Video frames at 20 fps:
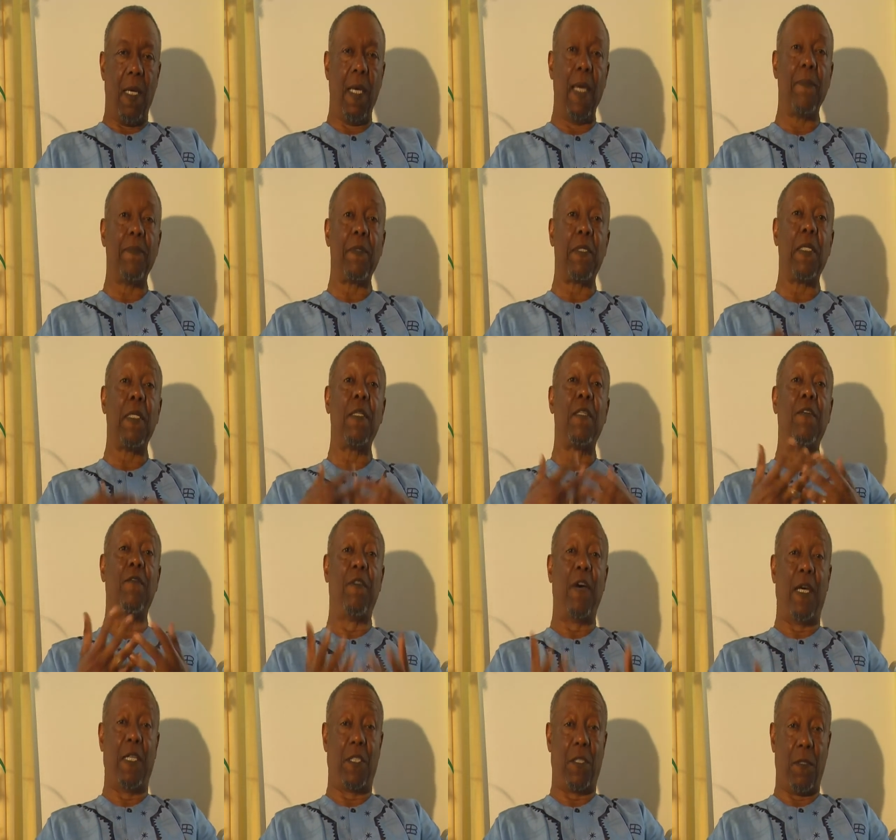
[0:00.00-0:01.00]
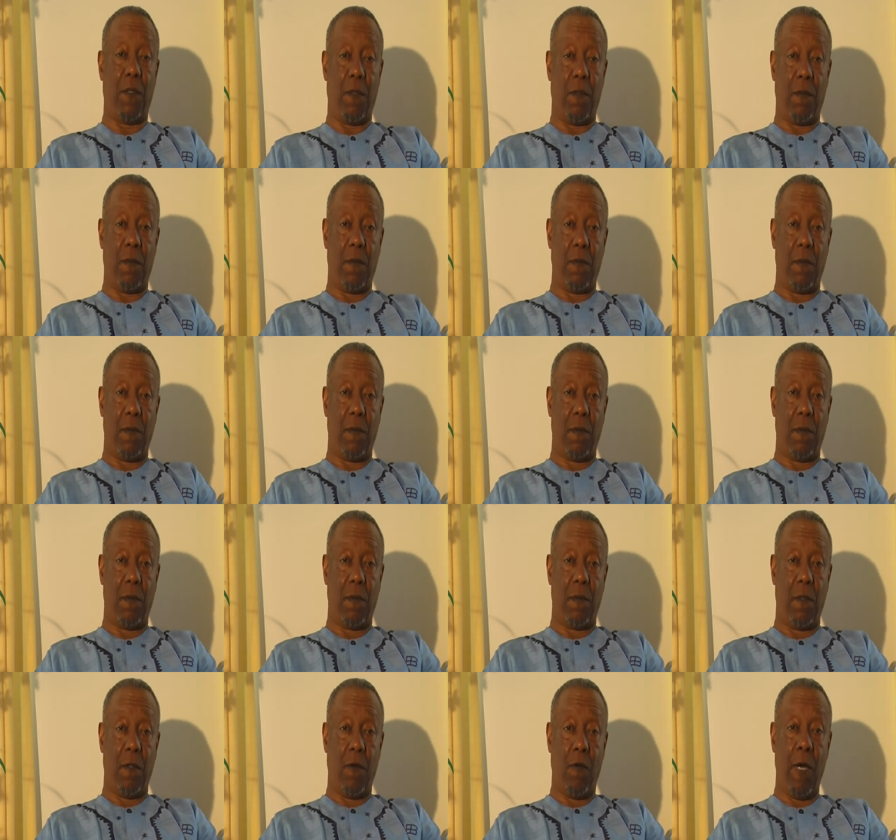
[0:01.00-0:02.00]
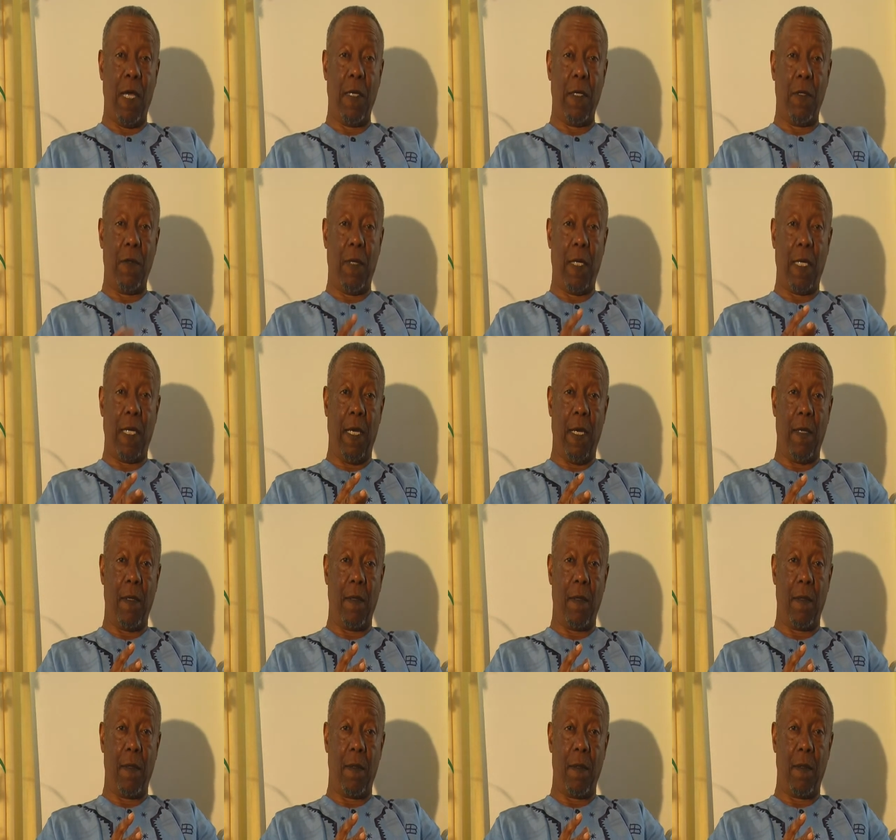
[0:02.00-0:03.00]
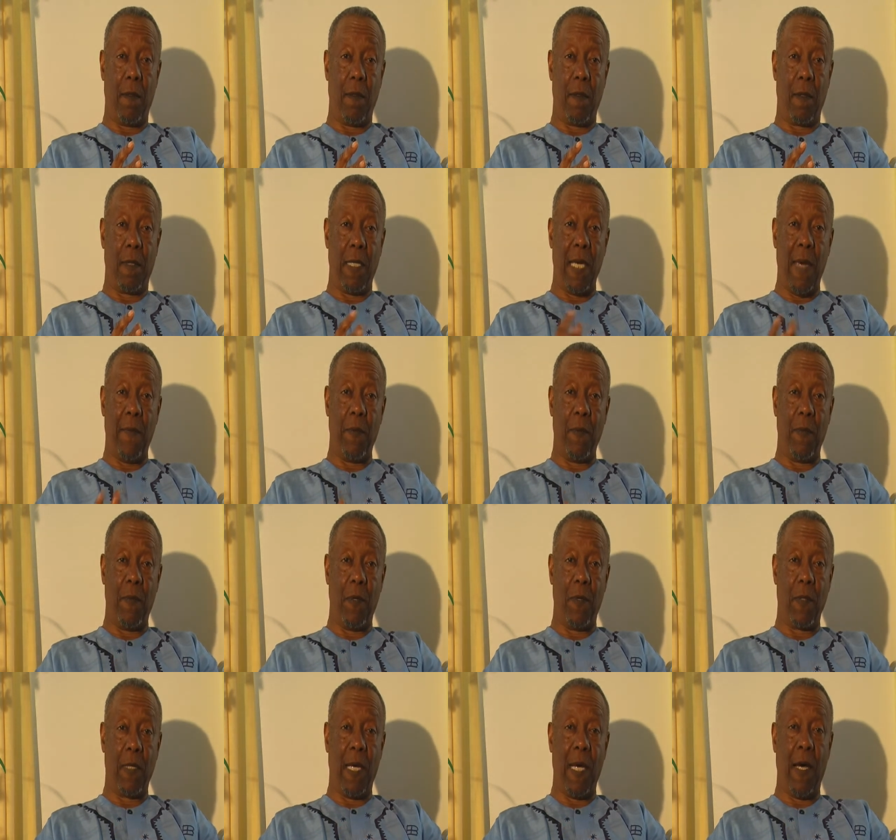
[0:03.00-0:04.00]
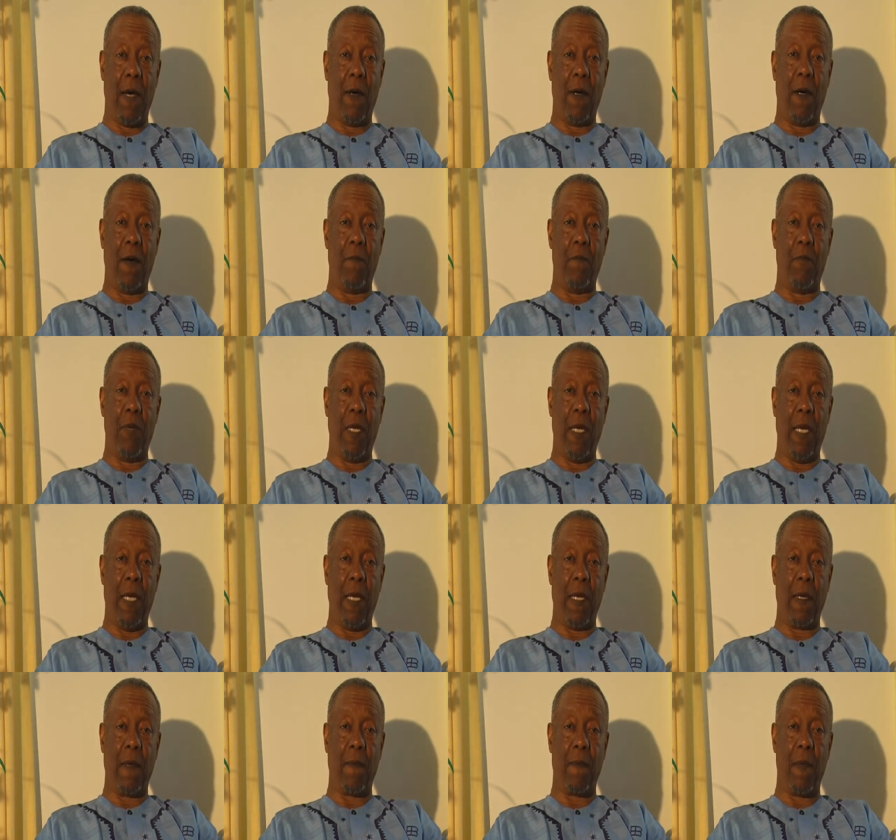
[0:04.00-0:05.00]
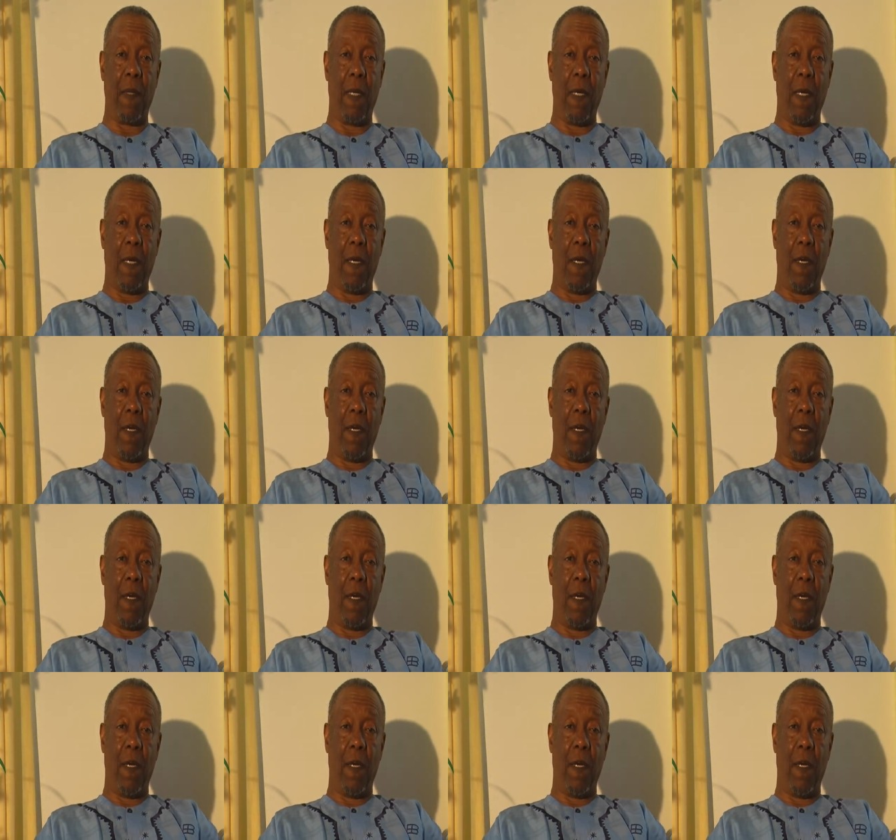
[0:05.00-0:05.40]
Empty the vessel, rendering it capable now of being